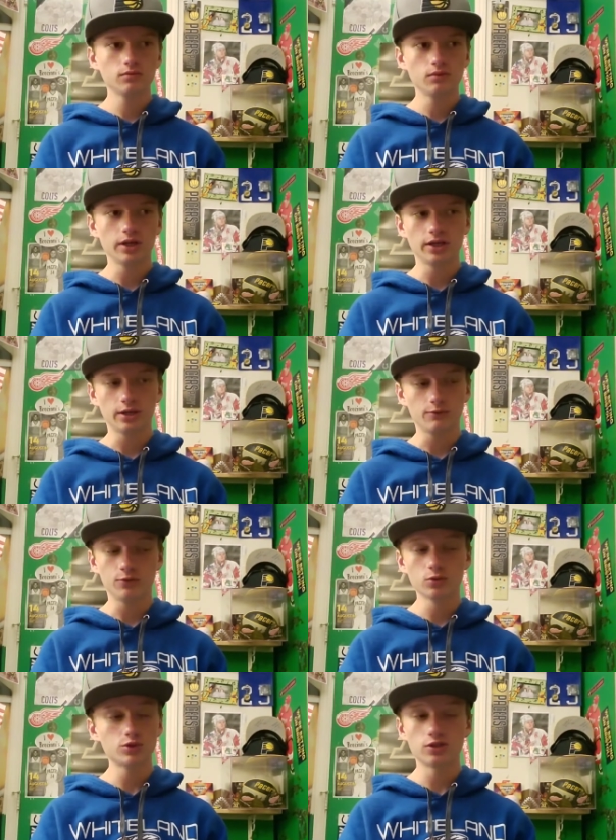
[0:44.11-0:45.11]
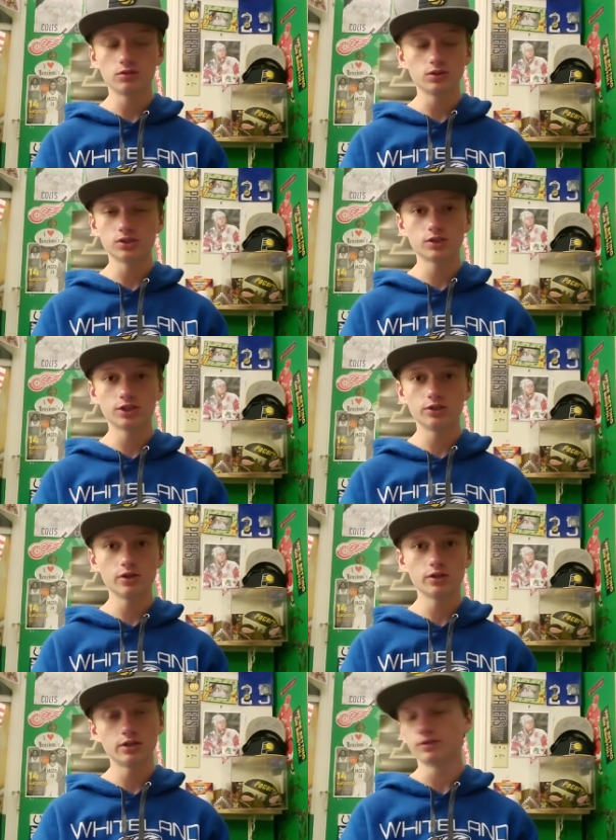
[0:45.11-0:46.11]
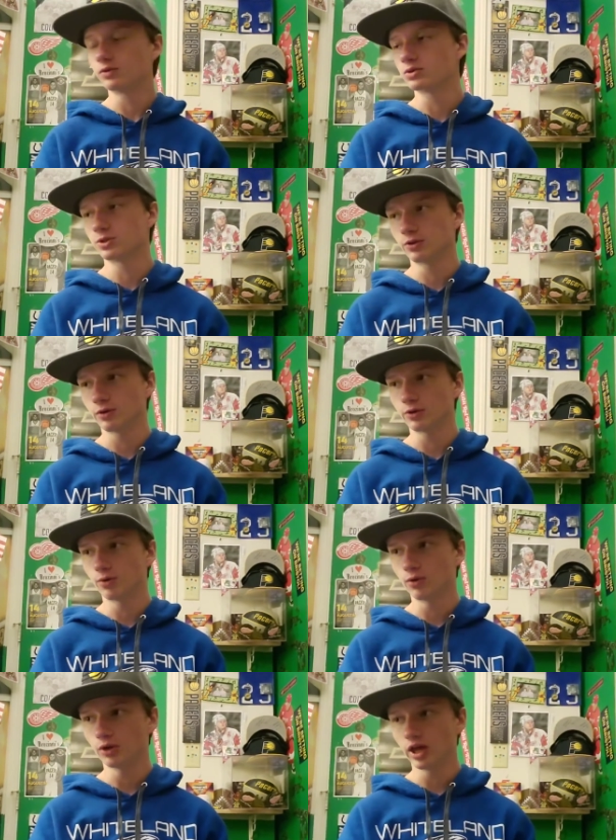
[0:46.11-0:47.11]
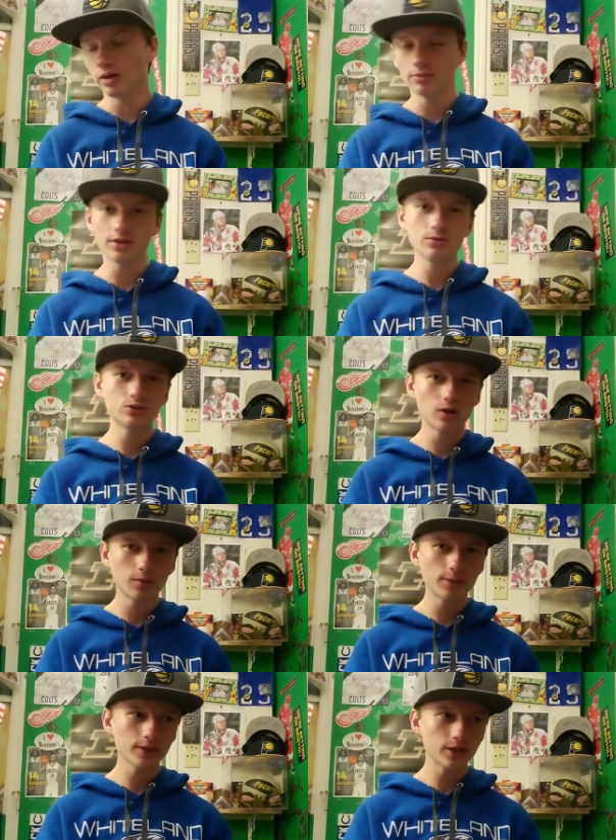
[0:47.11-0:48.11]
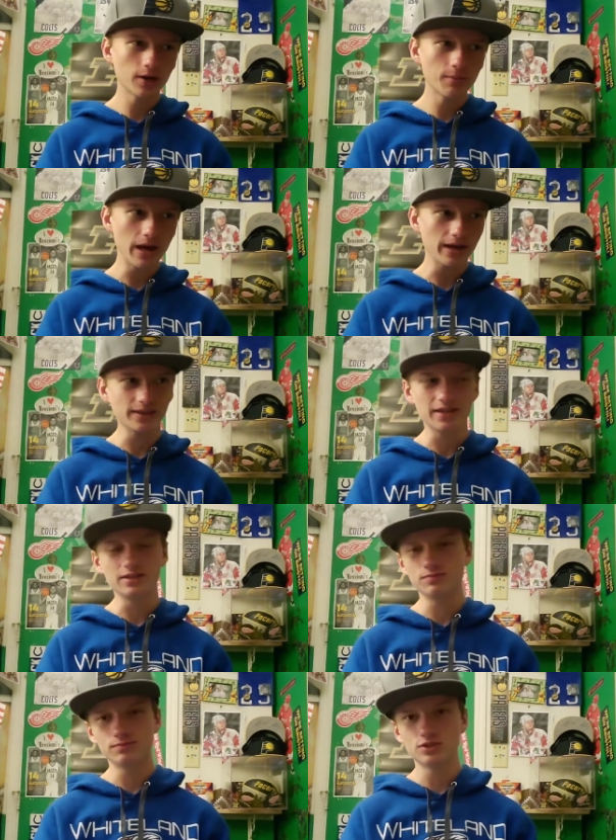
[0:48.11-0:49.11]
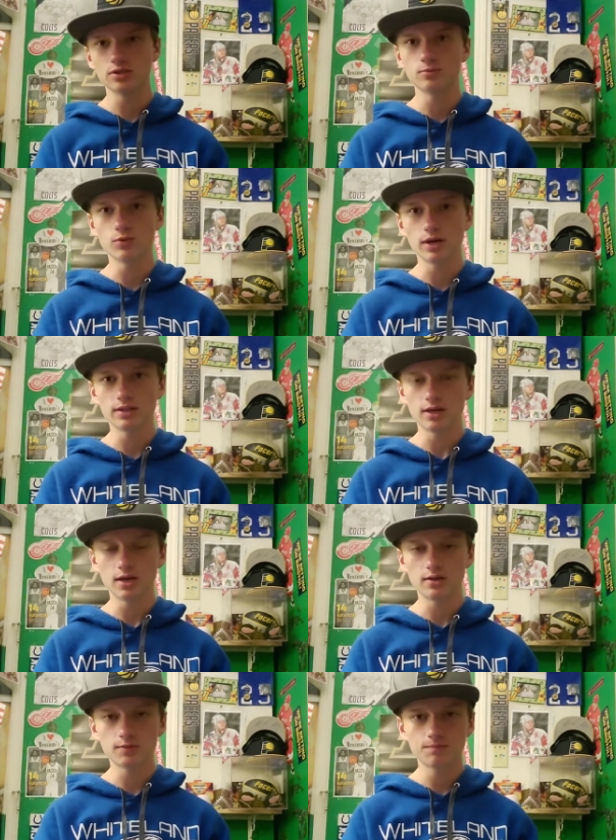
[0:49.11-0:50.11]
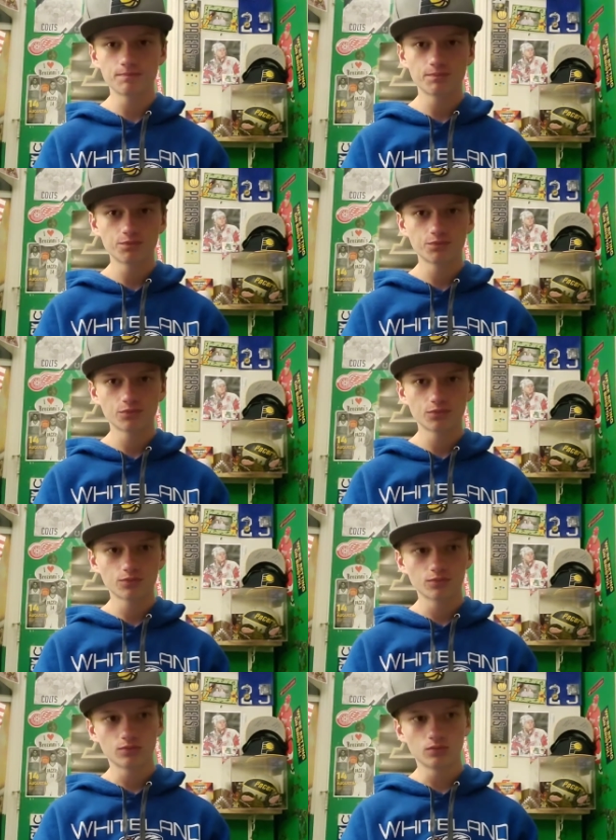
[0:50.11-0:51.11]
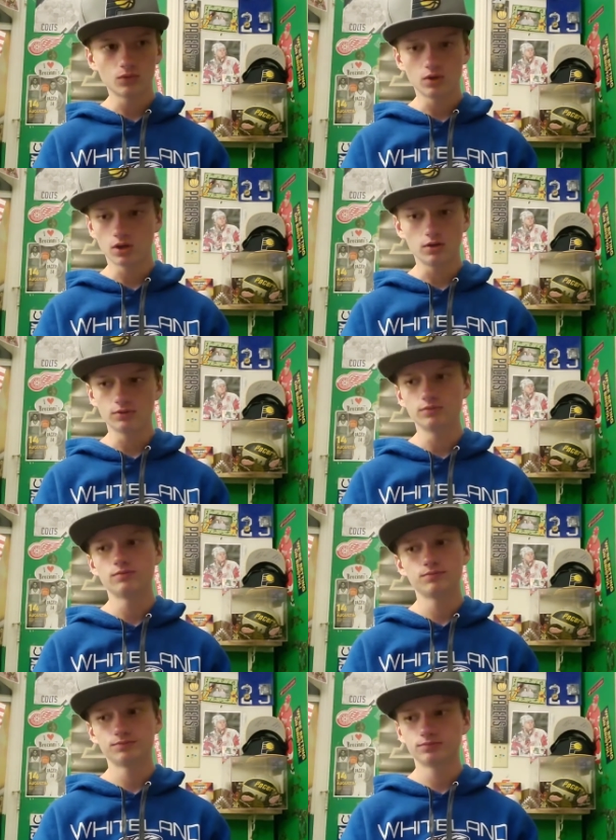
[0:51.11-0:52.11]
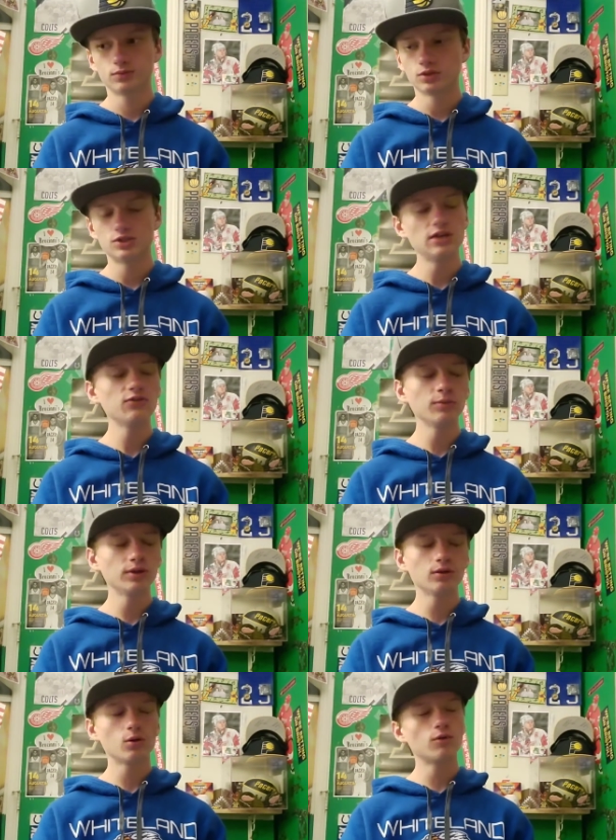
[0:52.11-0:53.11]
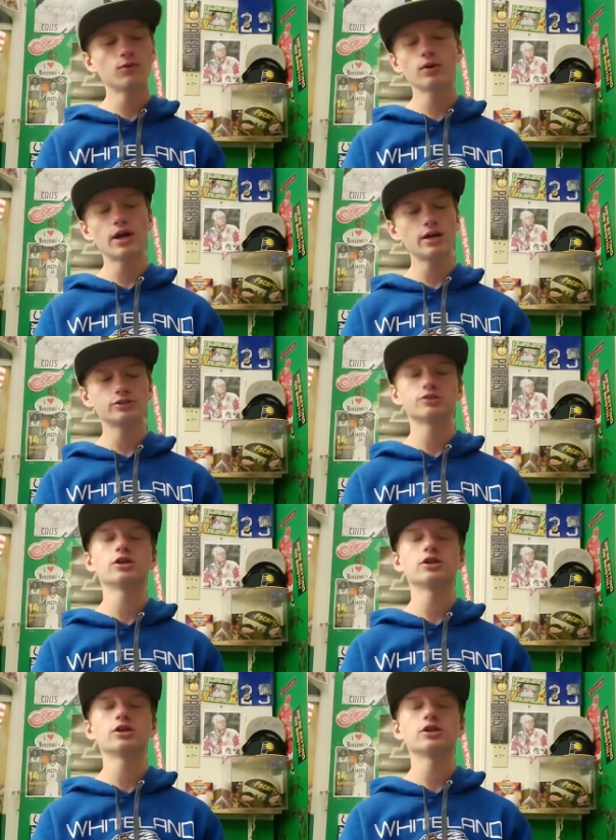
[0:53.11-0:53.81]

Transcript: Like, at first it was looking good, then, of course, the third quarter came, and then we started to make a comeback, and then it slipped away at the end. Uh, save me your overreactions.